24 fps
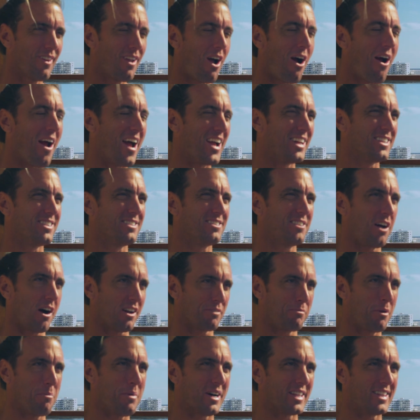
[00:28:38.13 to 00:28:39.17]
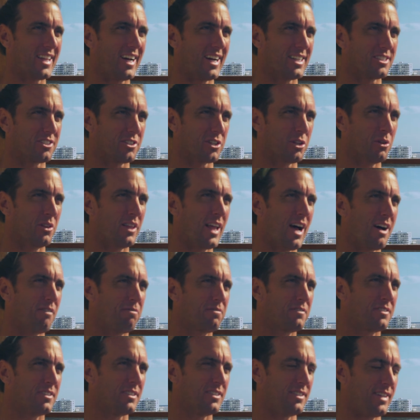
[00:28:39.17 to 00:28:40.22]
All right, talk to me about that. So you
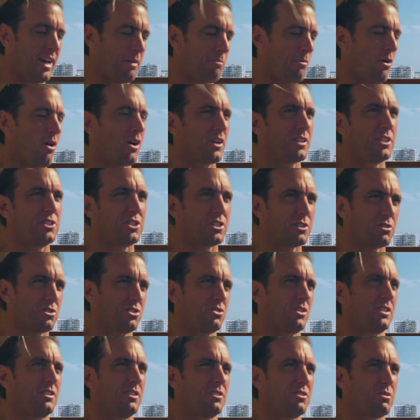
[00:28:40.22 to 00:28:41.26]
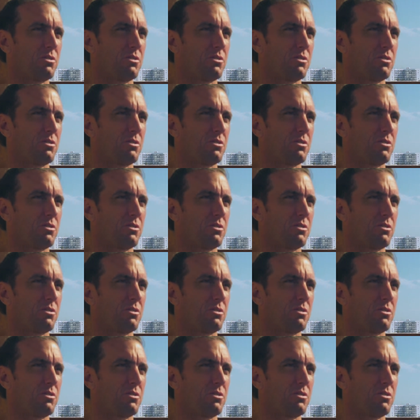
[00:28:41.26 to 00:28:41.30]
left Denmark, did you go straight to